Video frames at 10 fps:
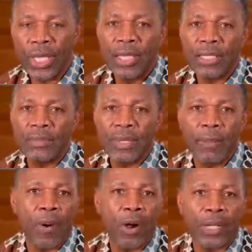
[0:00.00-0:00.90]
to be a
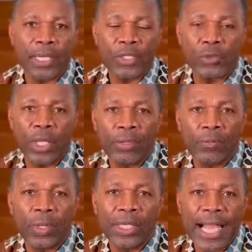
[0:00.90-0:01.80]
part of these wonderful
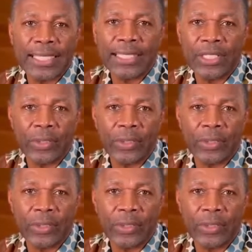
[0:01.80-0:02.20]
classes that